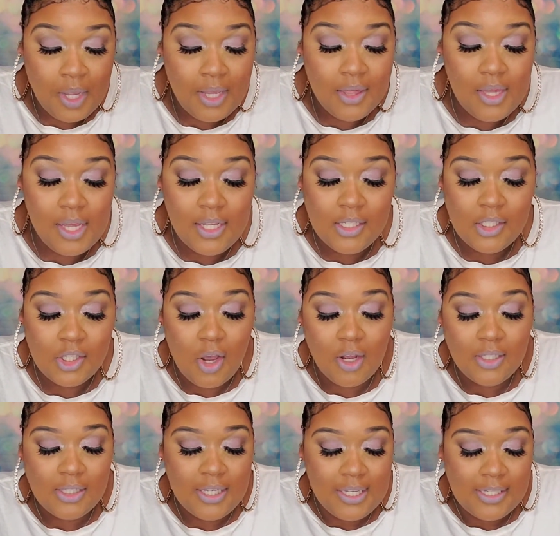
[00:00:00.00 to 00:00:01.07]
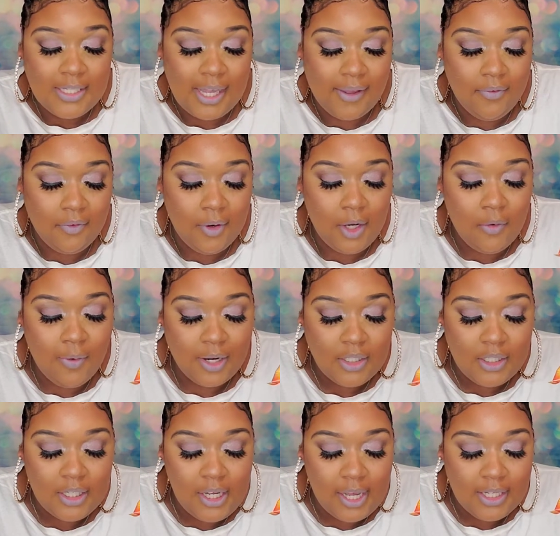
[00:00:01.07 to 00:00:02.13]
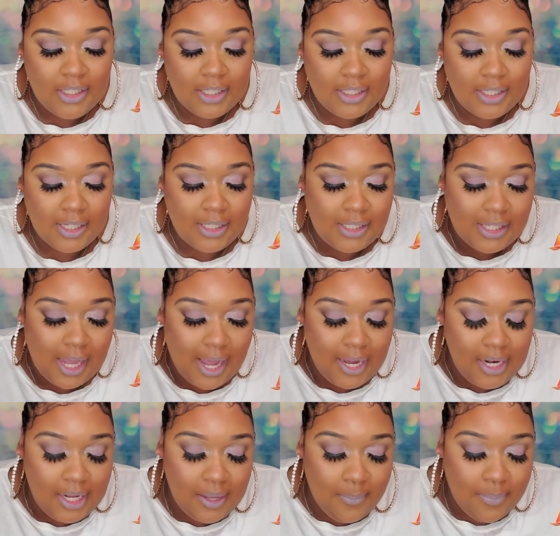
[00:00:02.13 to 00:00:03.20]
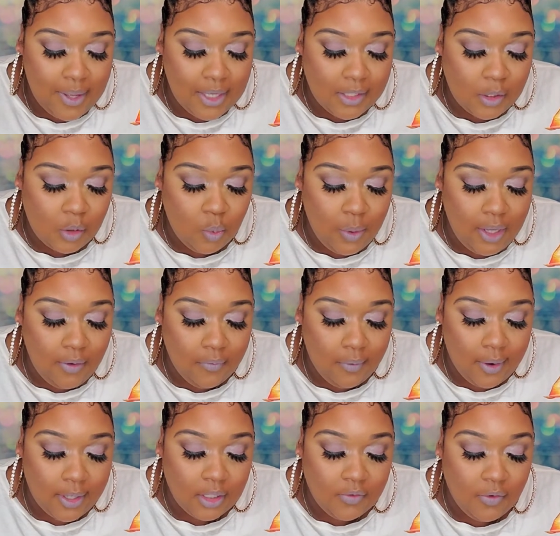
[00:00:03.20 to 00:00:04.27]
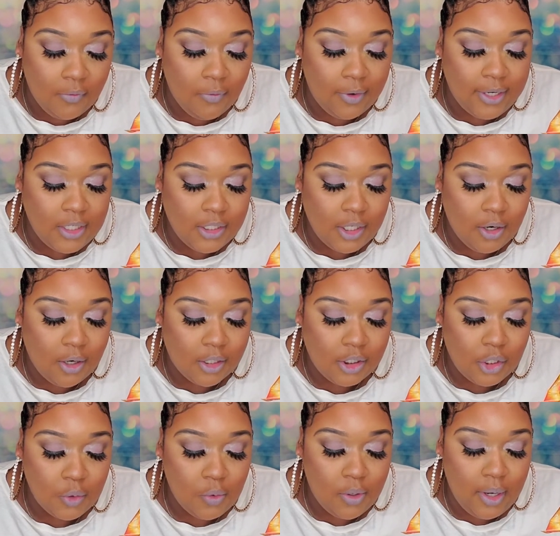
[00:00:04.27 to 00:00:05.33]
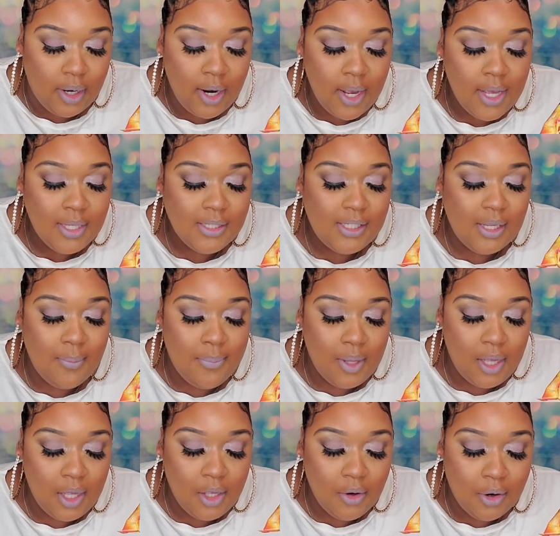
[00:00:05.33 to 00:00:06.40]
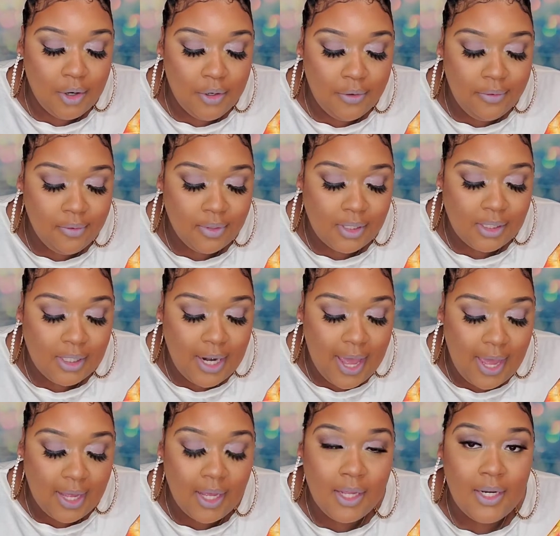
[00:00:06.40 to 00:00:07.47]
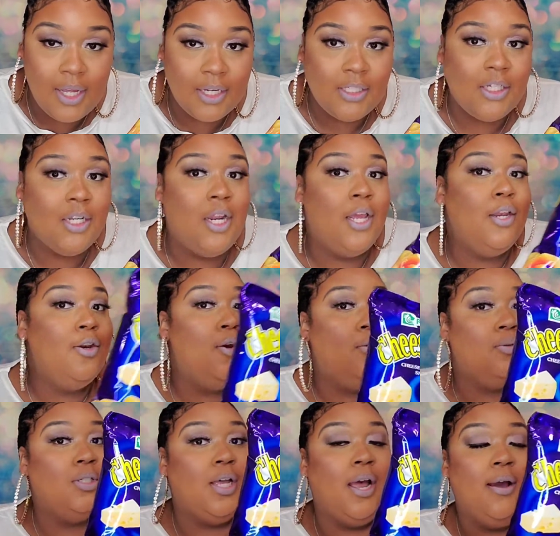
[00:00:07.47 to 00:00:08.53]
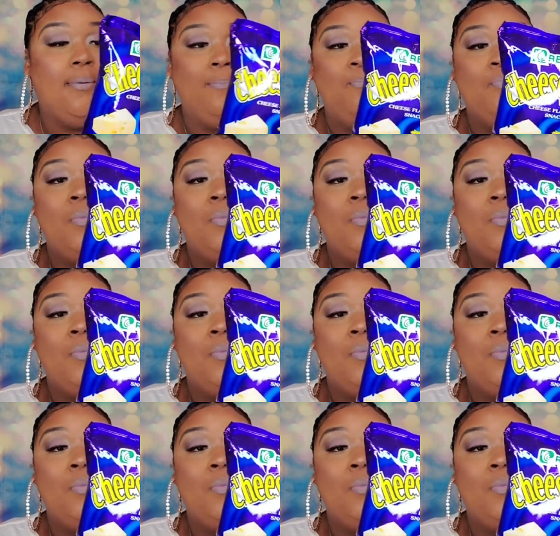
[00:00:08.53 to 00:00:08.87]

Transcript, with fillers: These salty, savory, crunchy, and just a tiny bit sweet rings from Regent are sure to be your new snack addiction in no time.